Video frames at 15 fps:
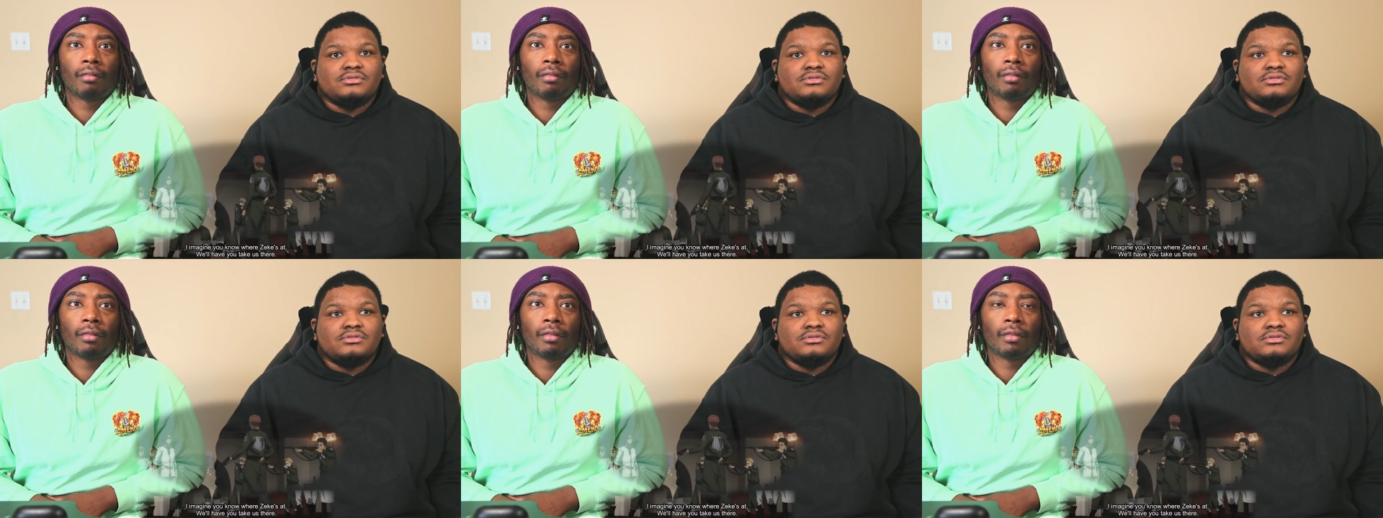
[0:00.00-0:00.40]

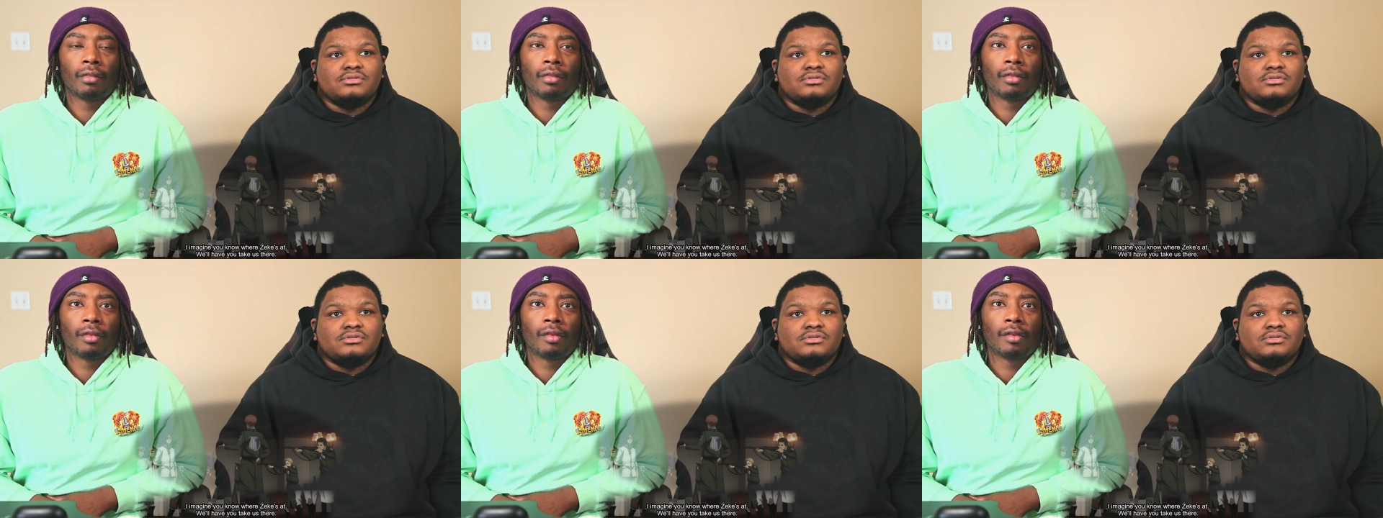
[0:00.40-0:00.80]

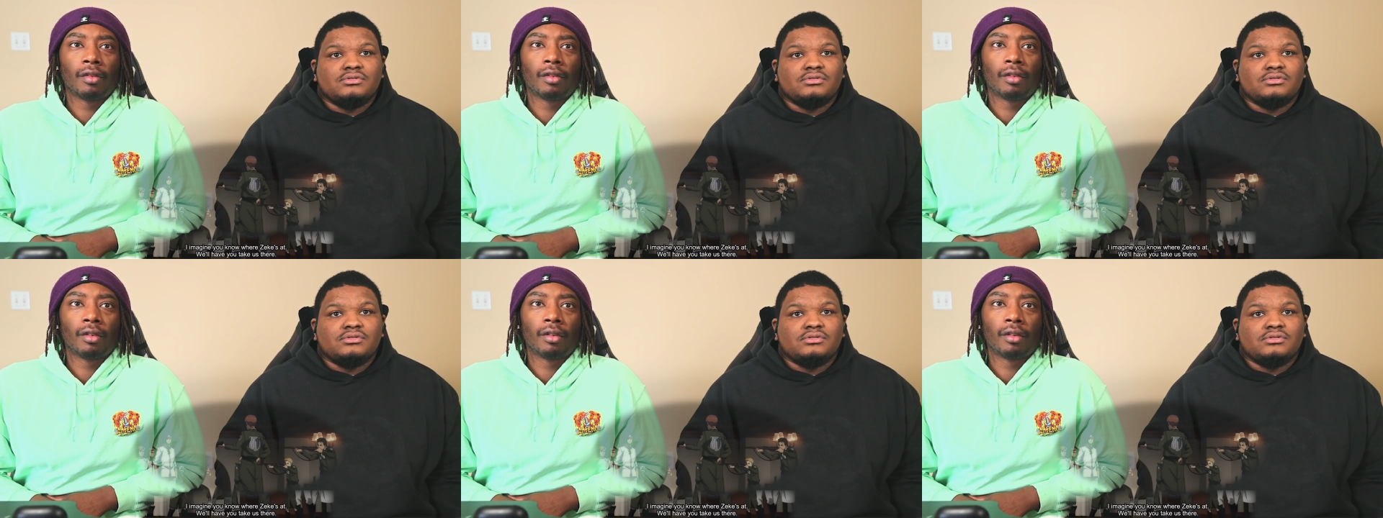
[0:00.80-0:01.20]

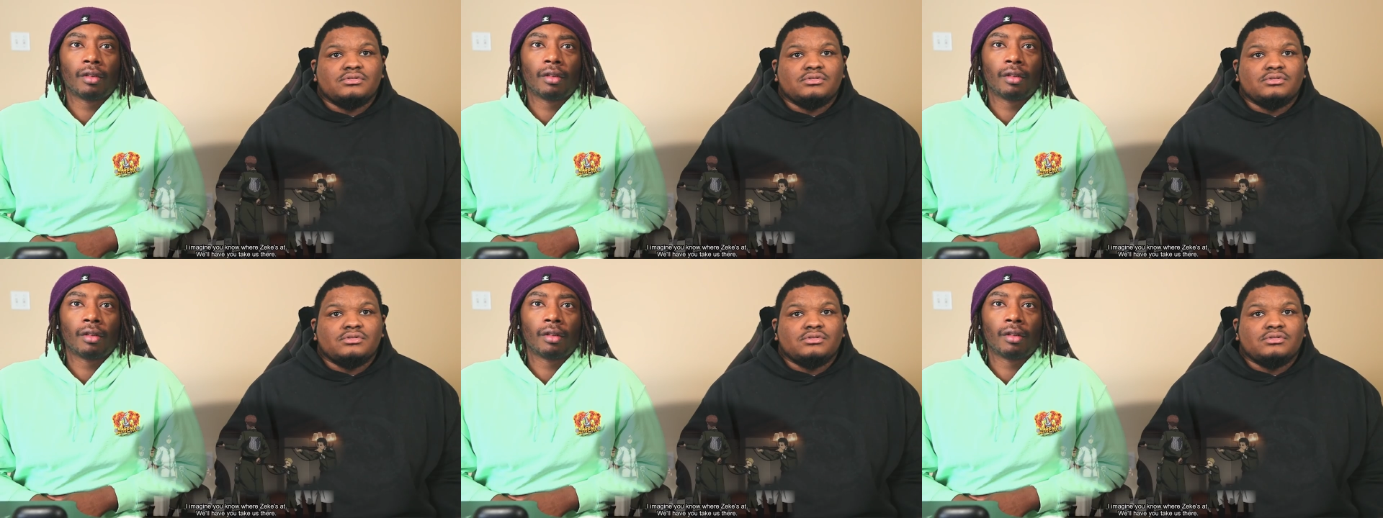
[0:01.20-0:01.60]

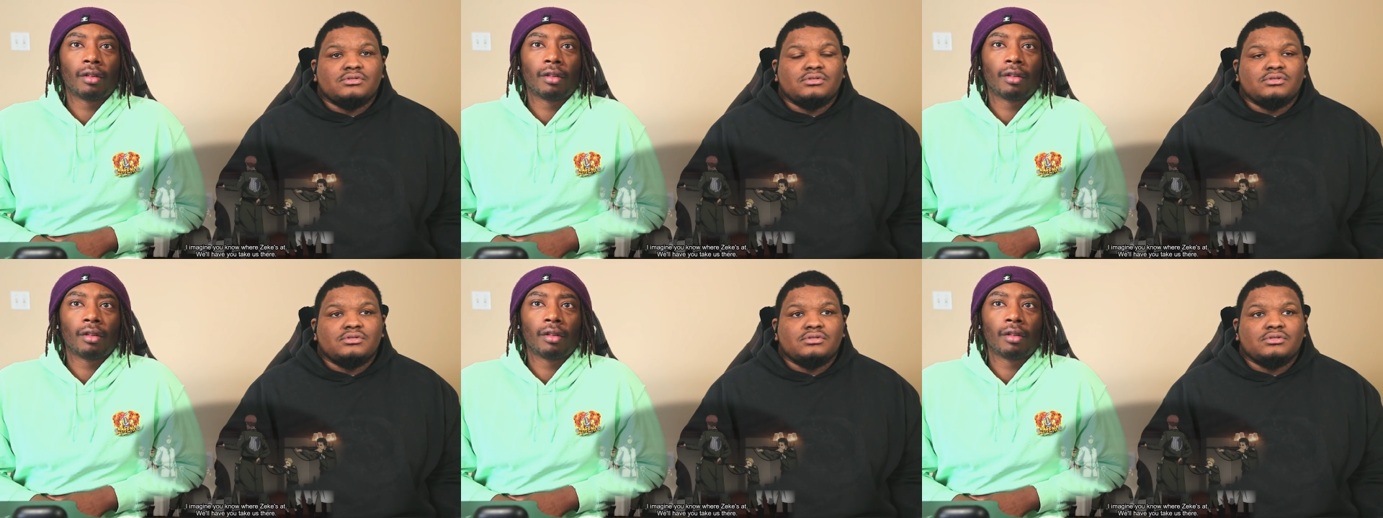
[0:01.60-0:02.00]

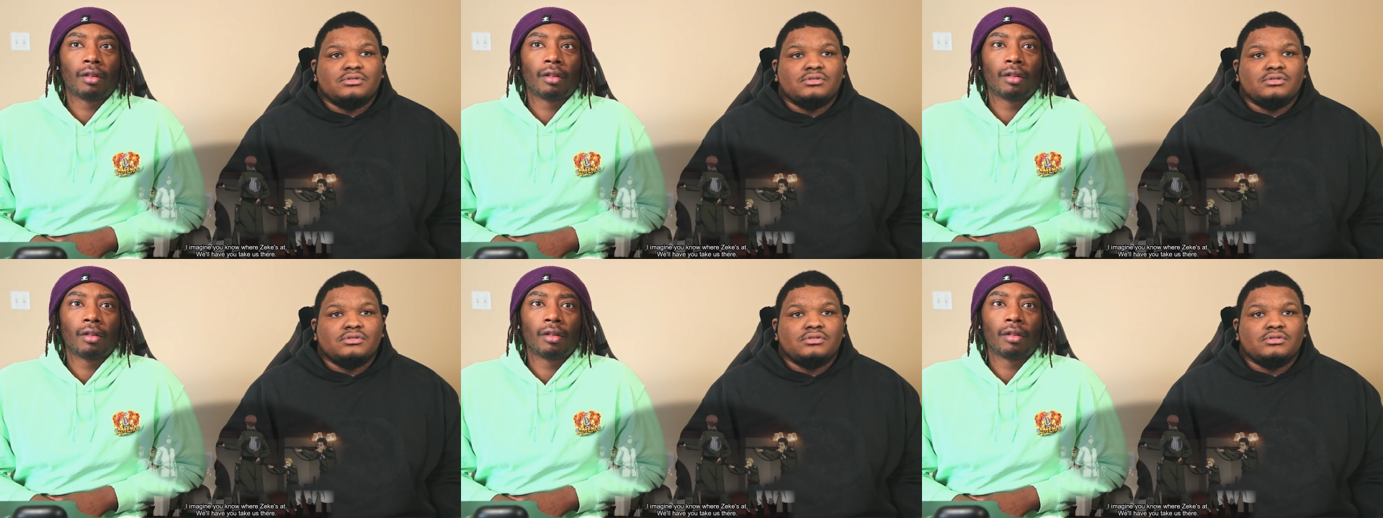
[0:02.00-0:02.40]

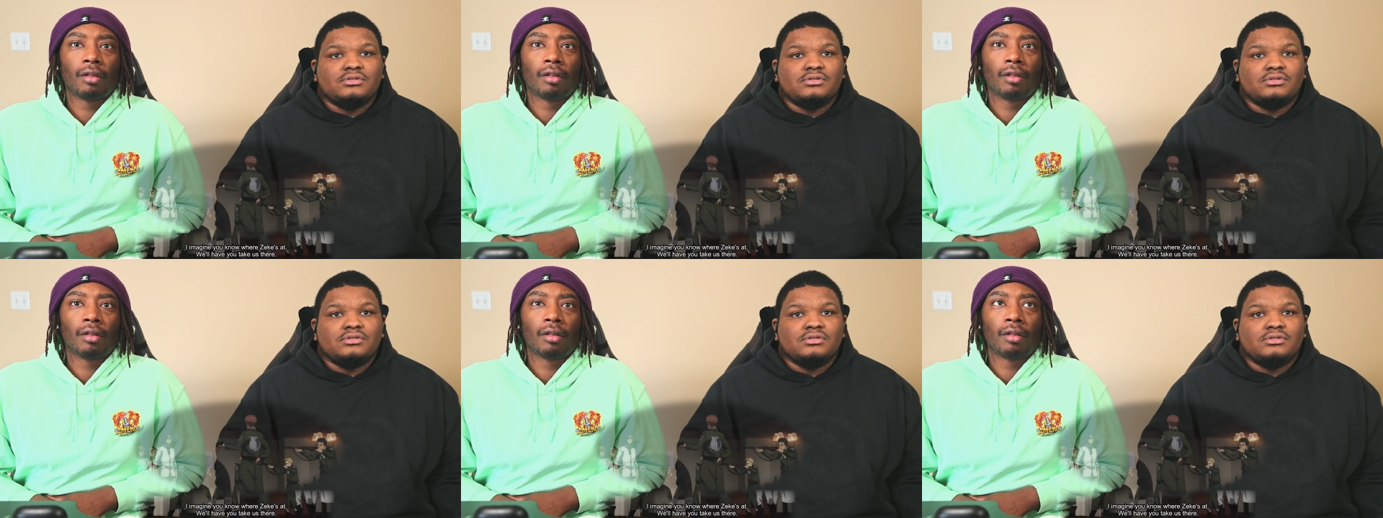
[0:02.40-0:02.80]

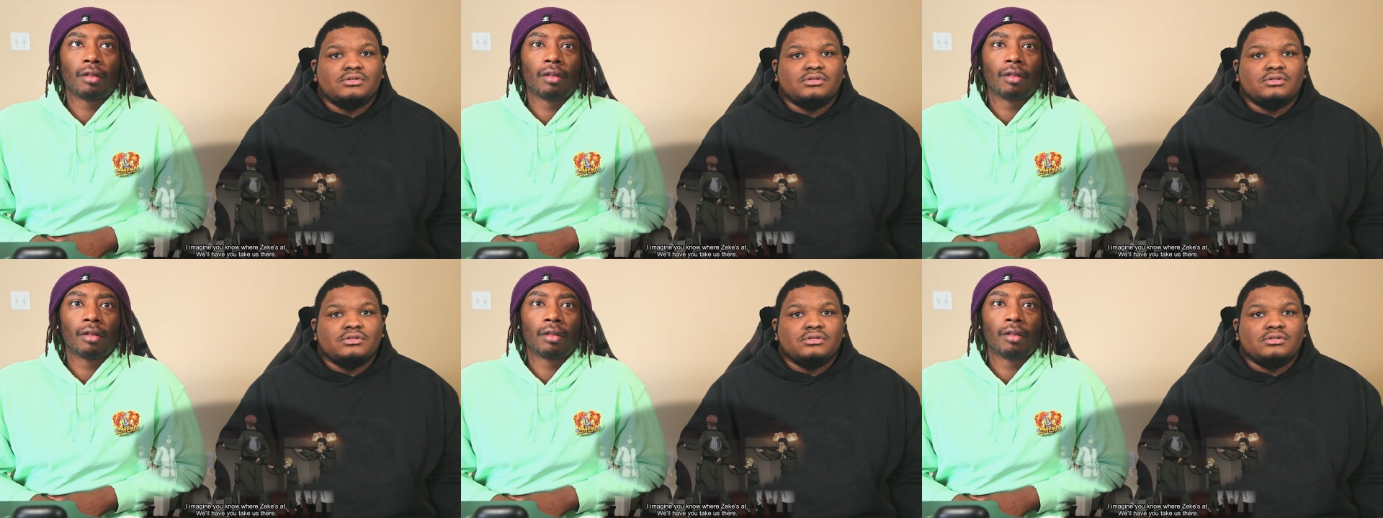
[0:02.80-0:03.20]

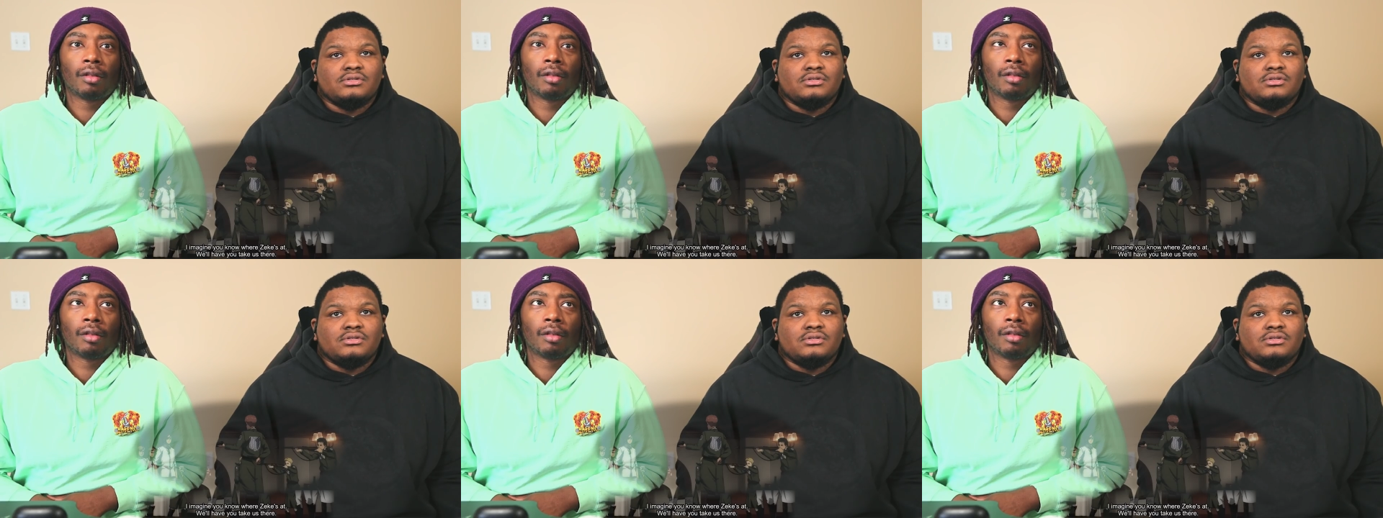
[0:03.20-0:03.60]

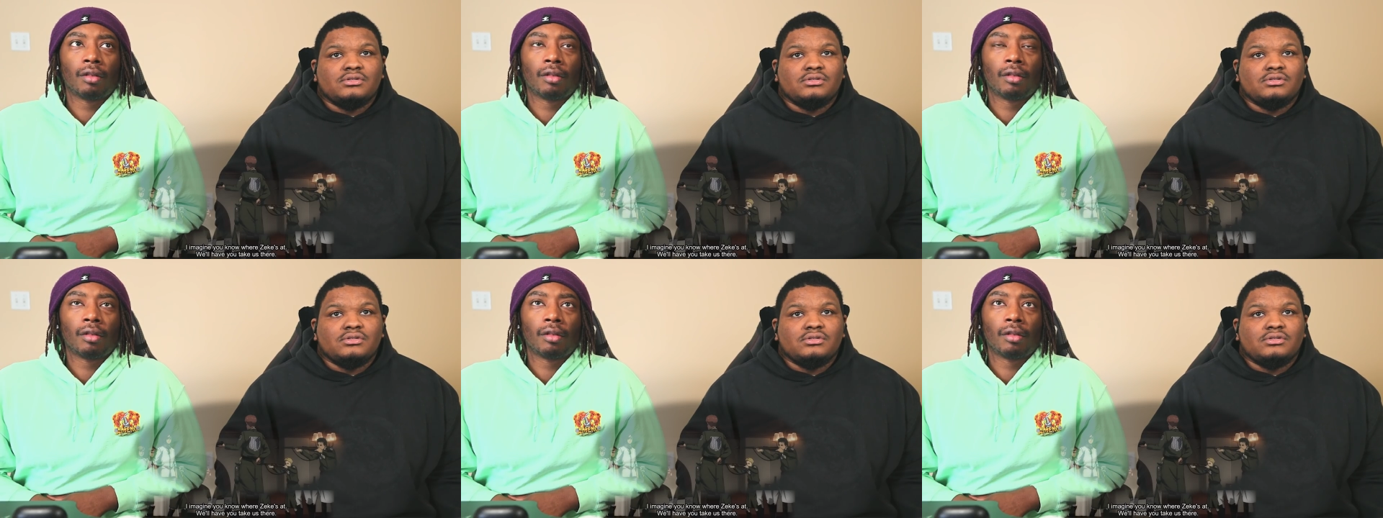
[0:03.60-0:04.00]

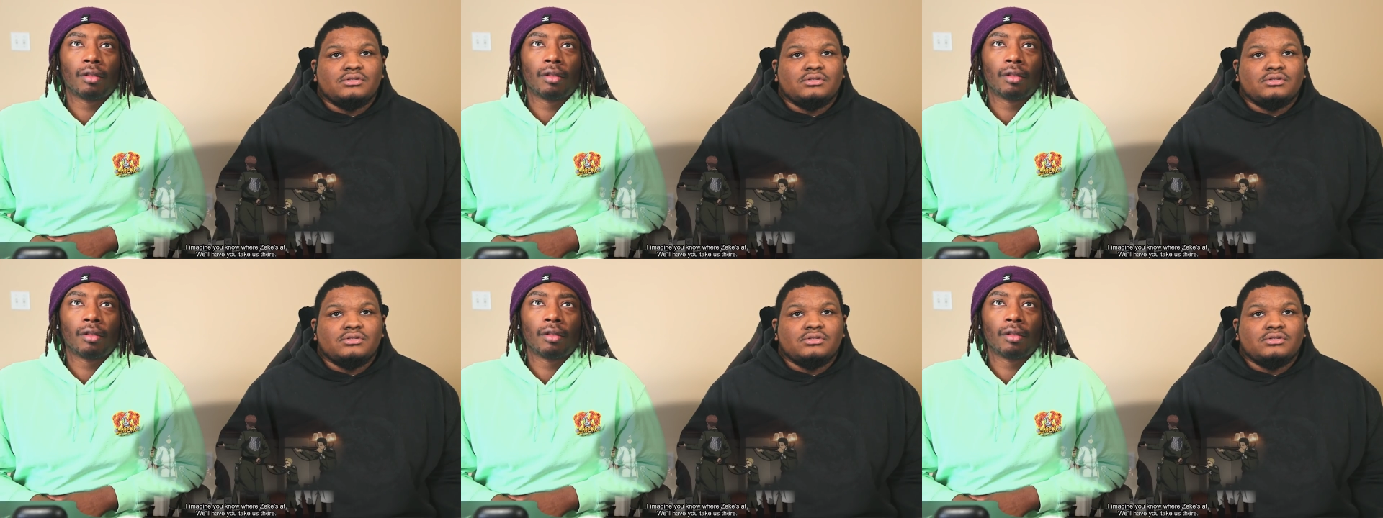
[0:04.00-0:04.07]
Nothing is said.